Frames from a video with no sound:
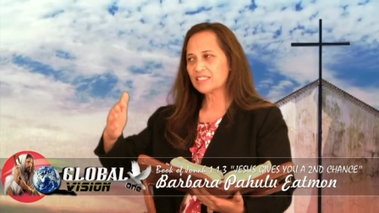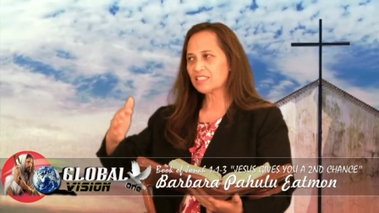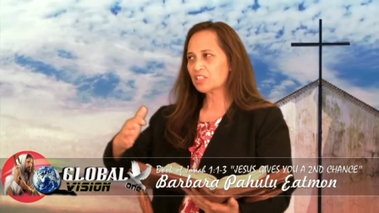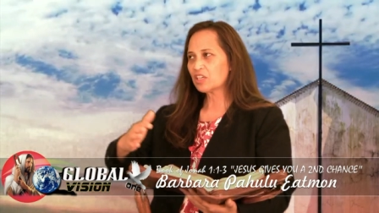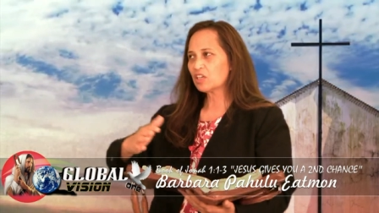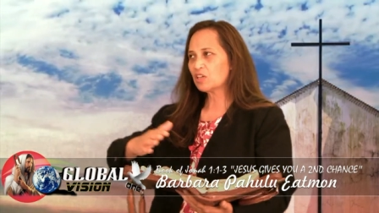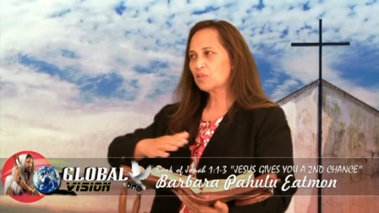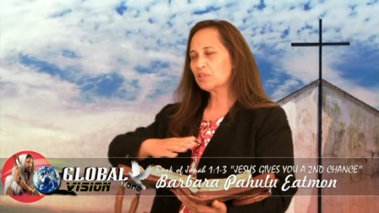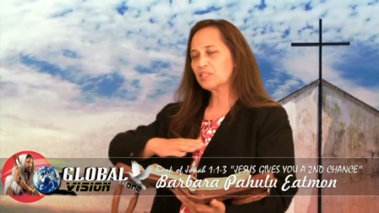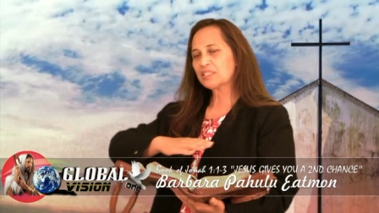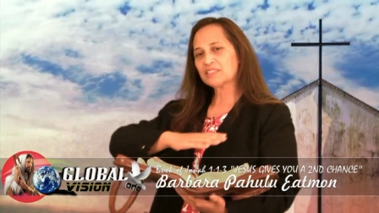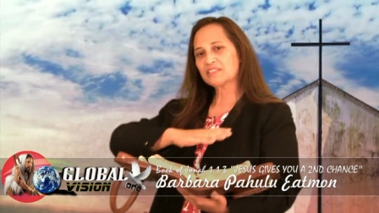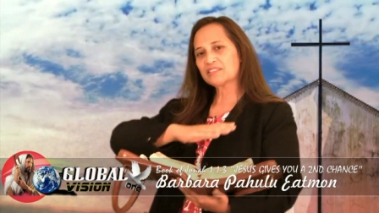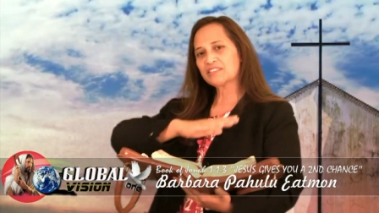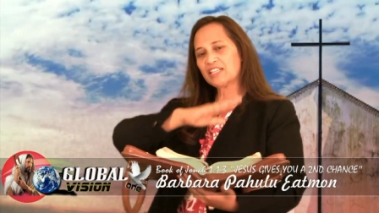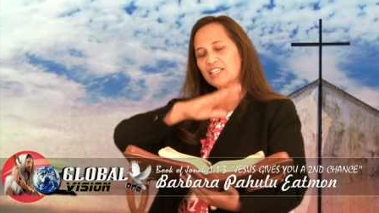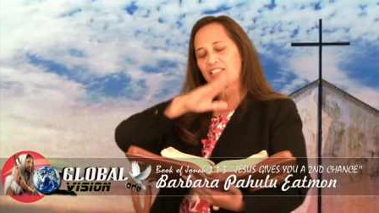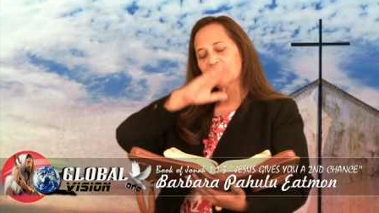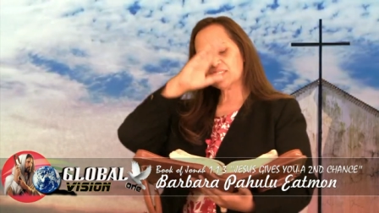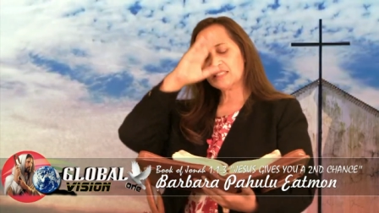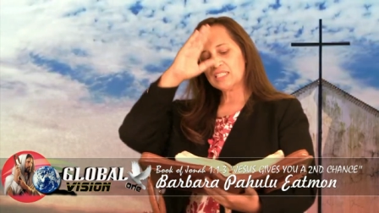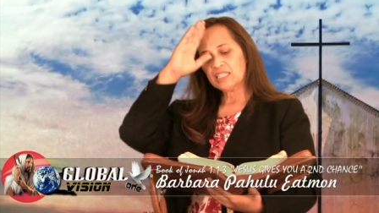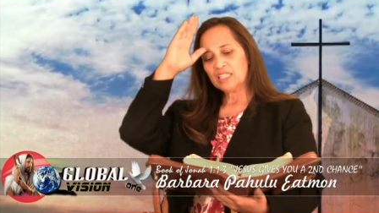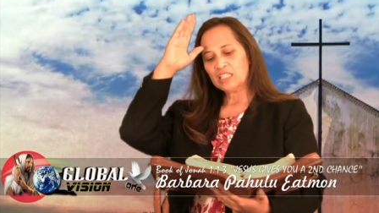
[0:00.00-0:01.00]
You know, he
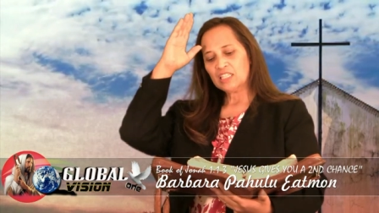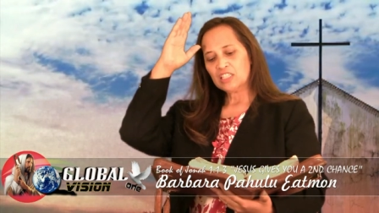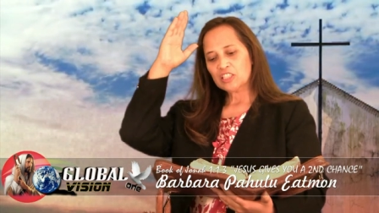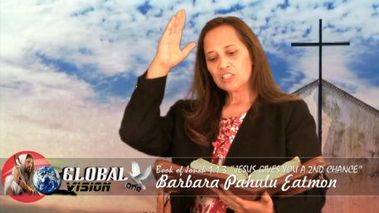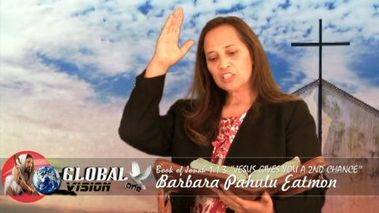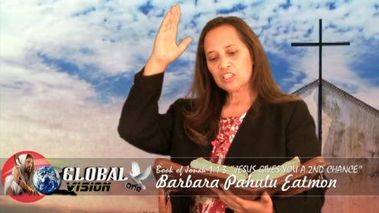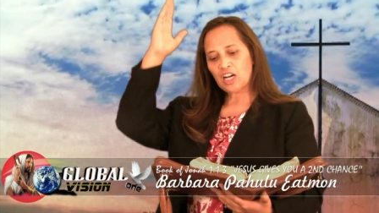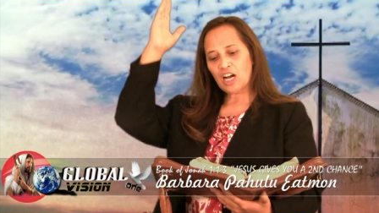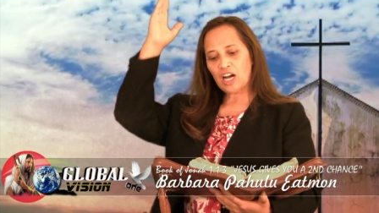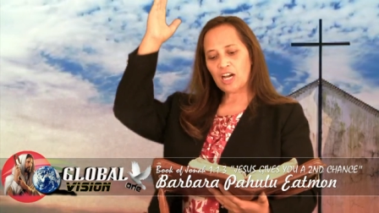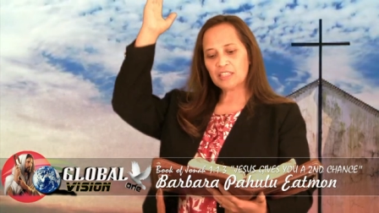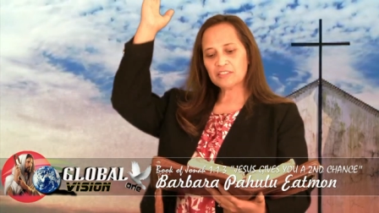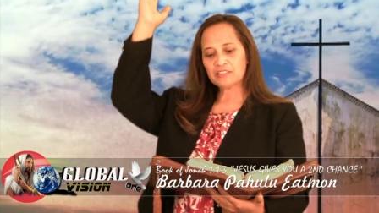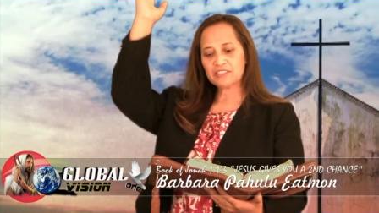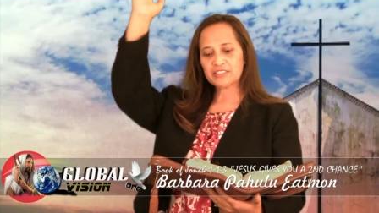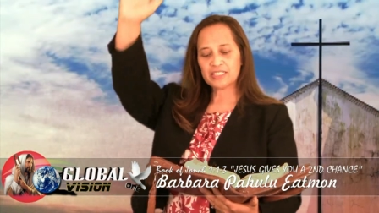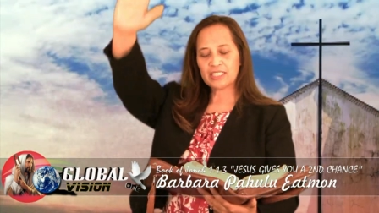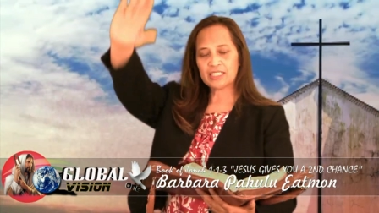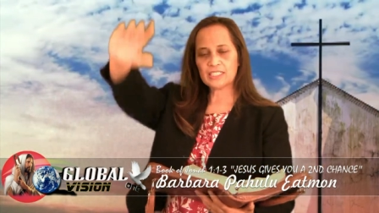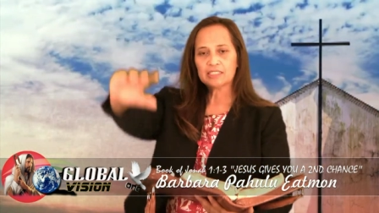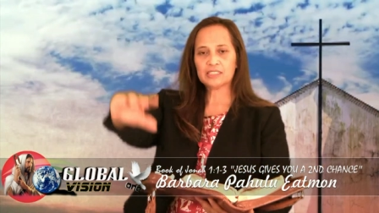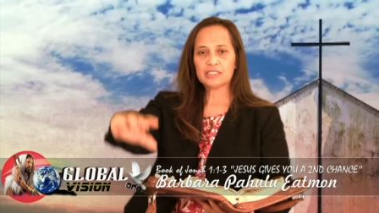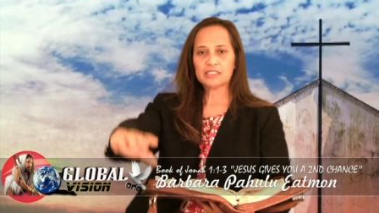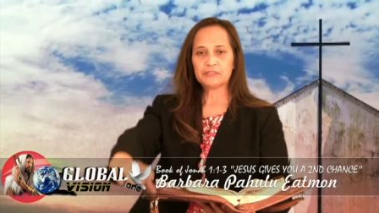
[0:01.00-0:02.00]
said, God
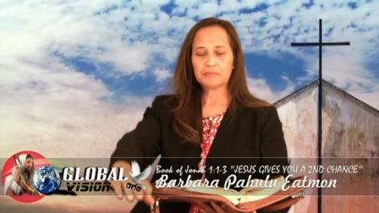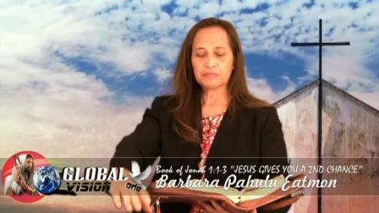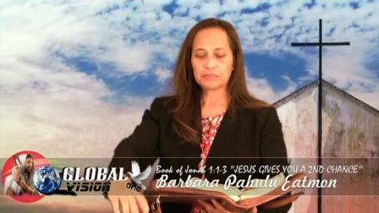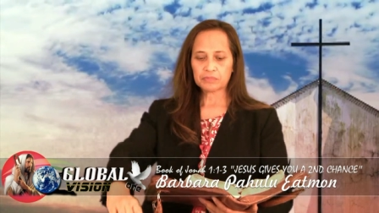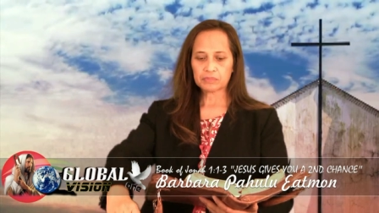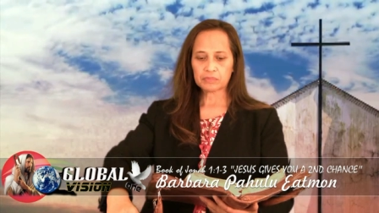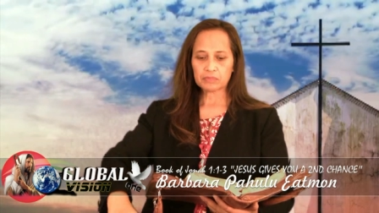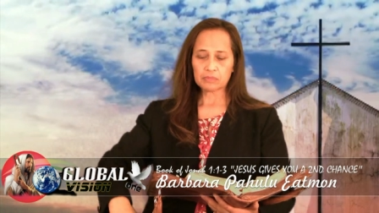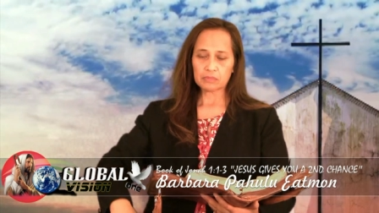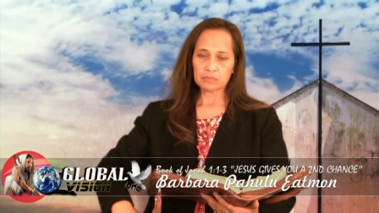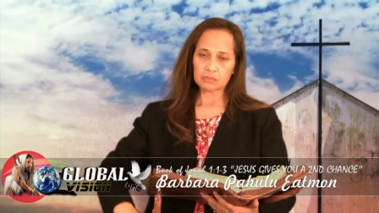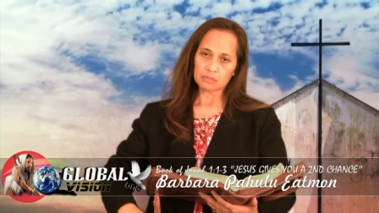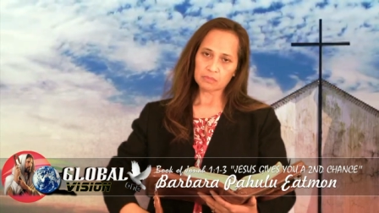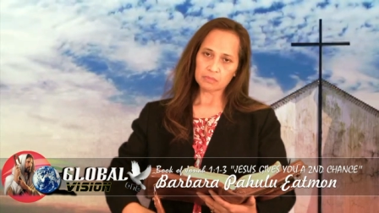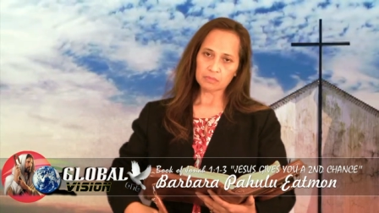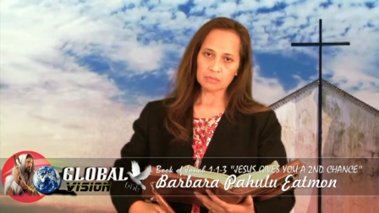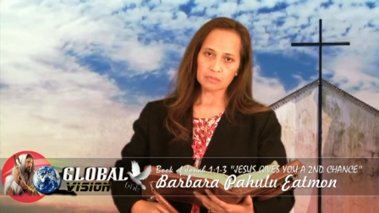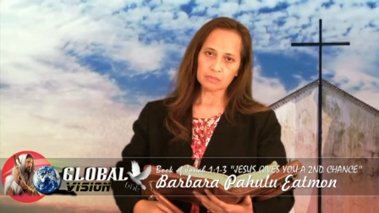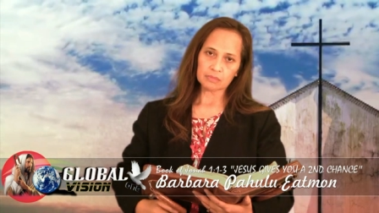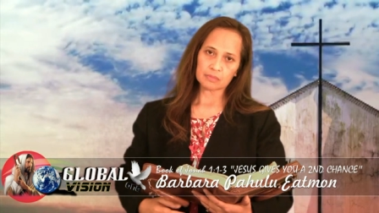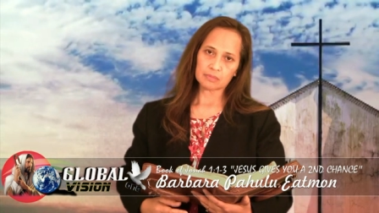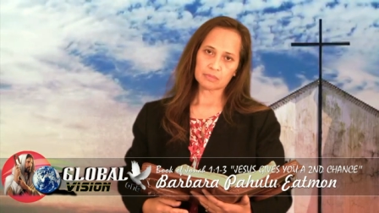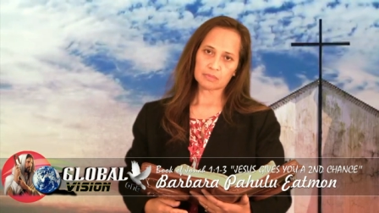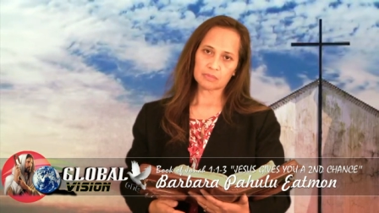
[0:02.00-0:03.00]
sent
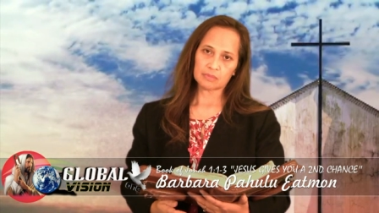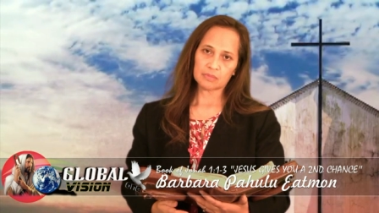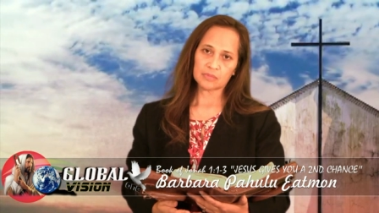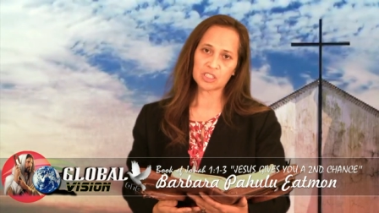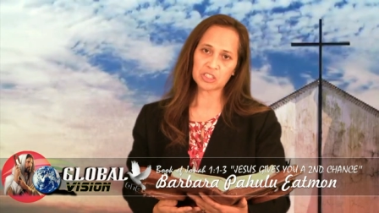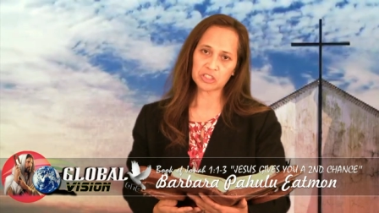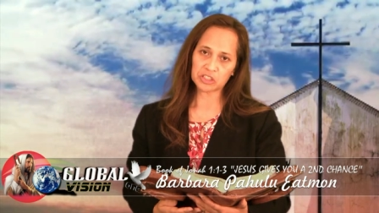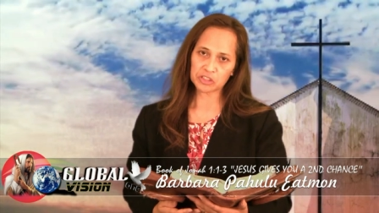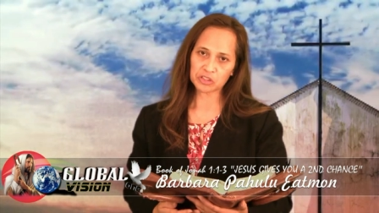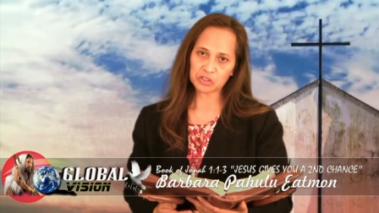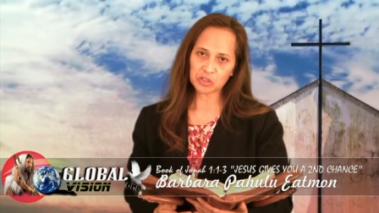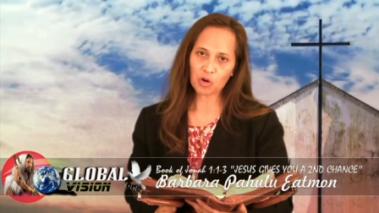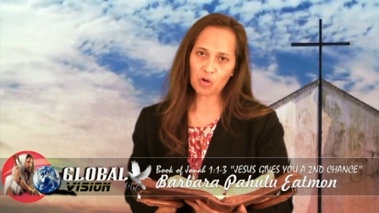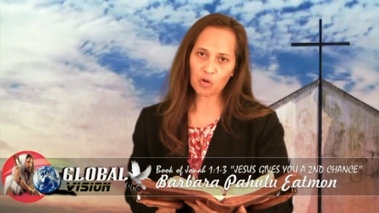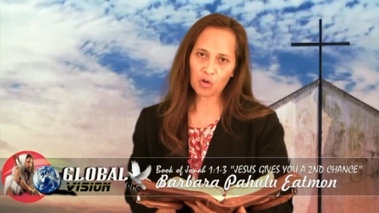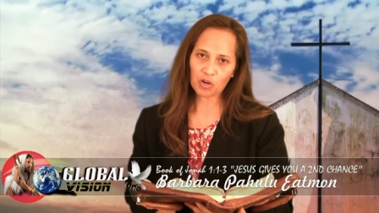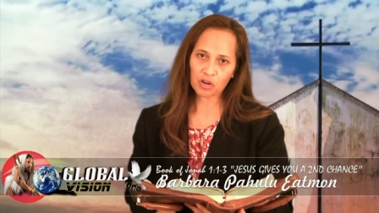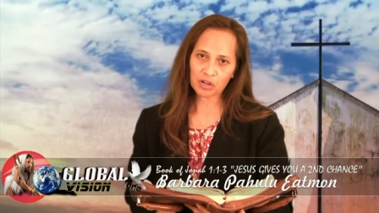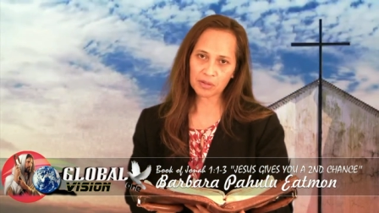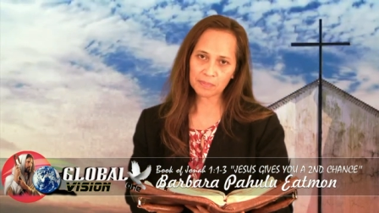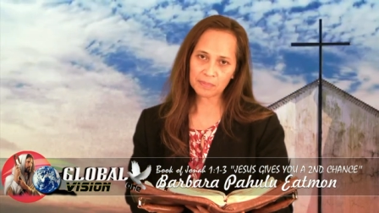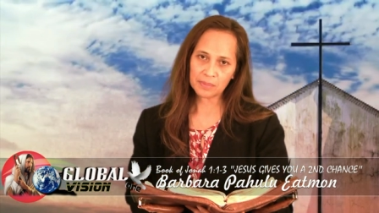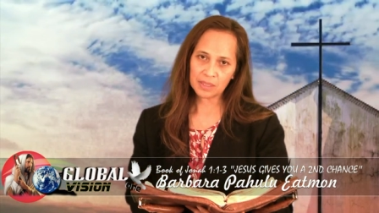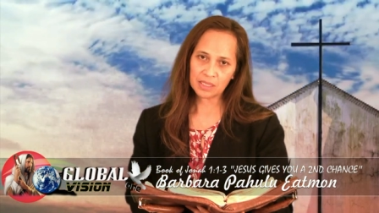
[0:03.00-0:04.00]
the
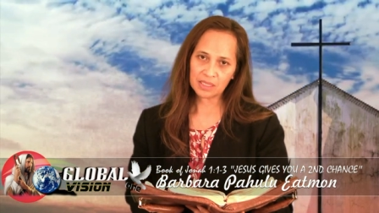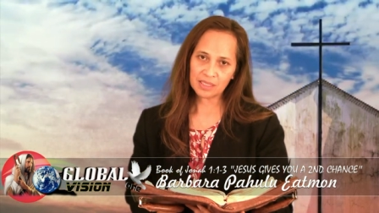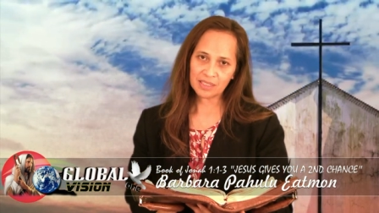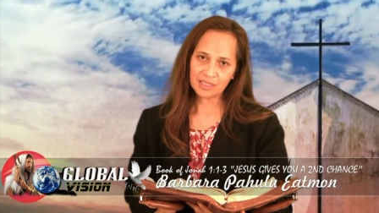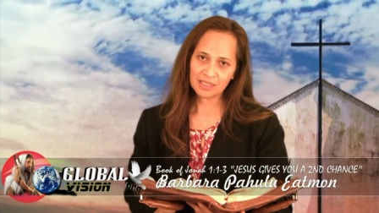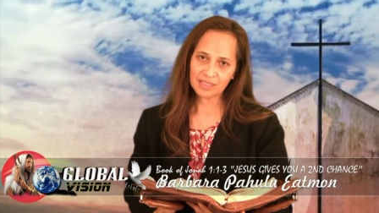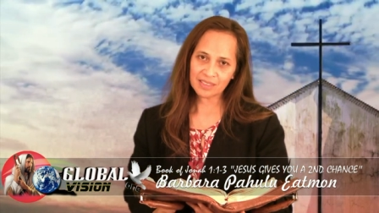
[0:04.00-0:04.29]
storm